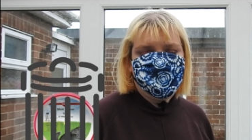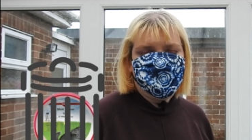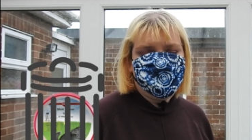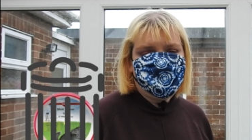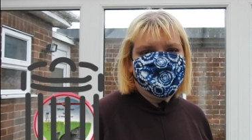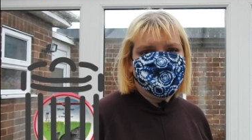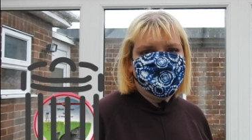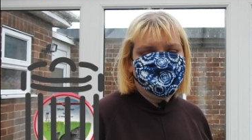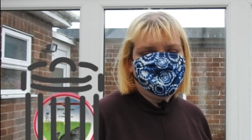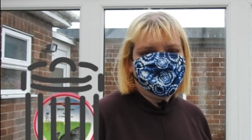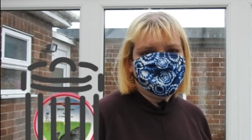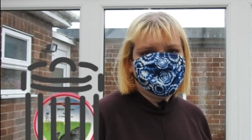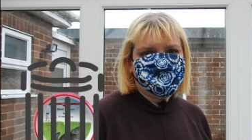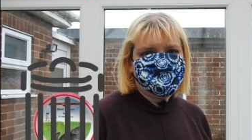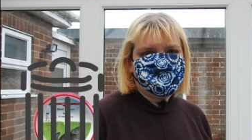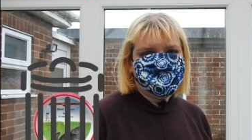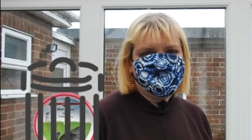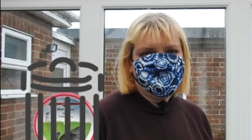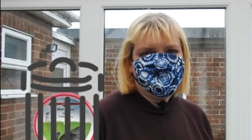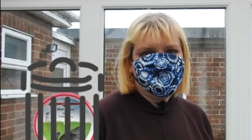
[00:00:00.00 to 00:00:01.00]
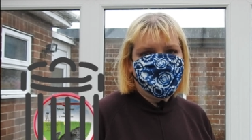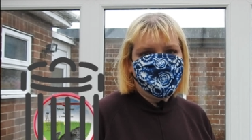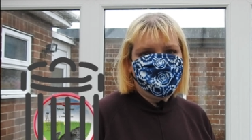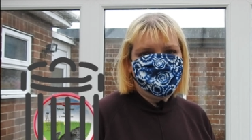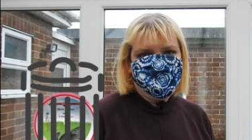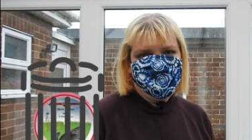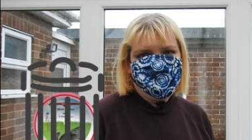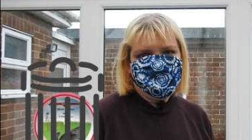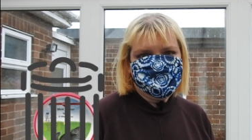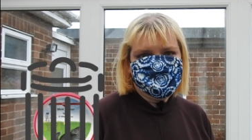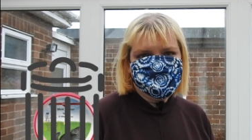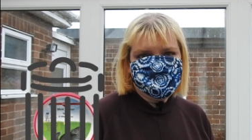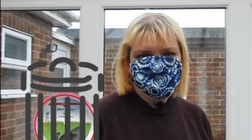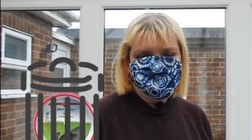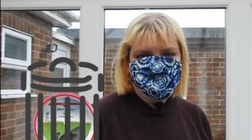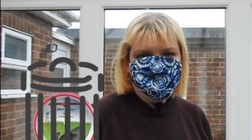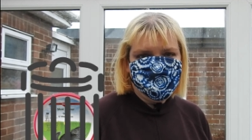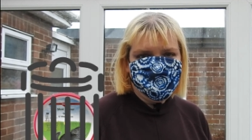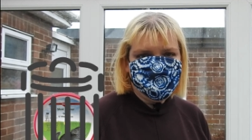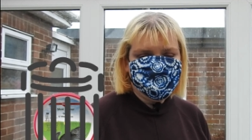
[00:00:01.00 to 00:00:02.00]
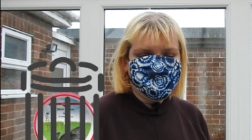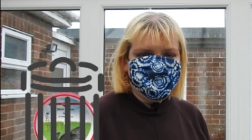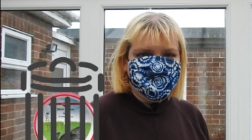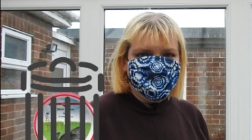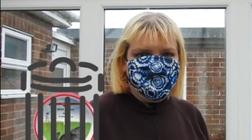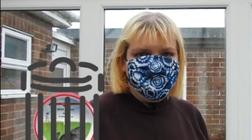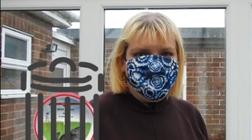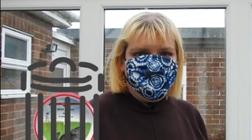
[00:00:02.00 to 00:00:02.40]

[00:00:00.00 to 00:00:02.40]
It can give your chinchilla a bad spine,